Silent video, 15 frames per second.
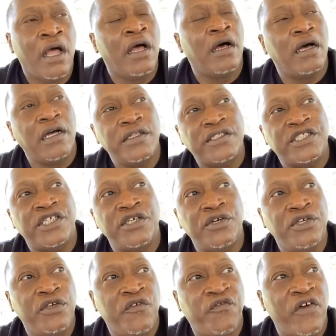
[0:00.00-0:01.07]
until
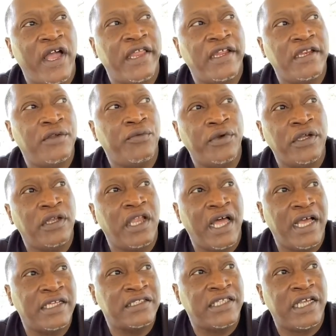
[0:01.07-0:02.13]
you finally
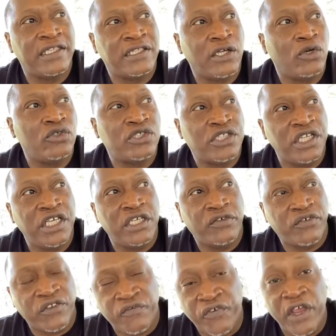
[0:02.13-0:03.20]
realize that those things
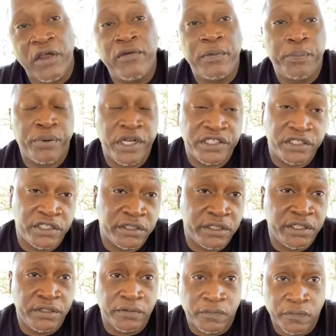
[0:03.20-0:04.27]
was very precious to you?